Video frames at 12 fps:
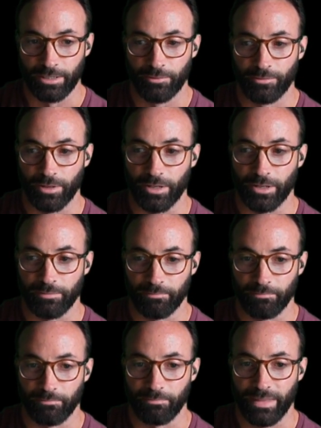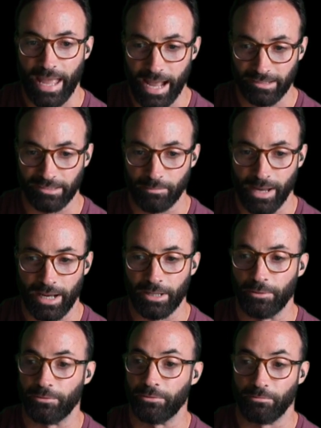for X amount
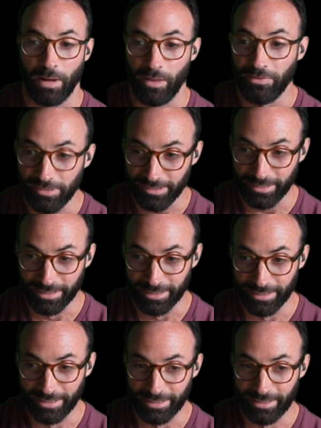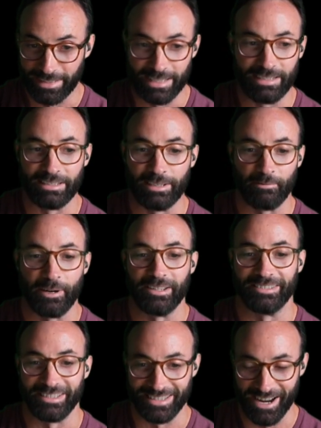of months, then why
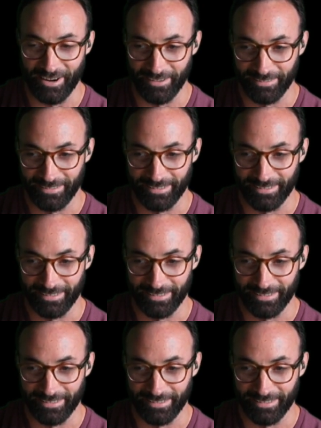is it there?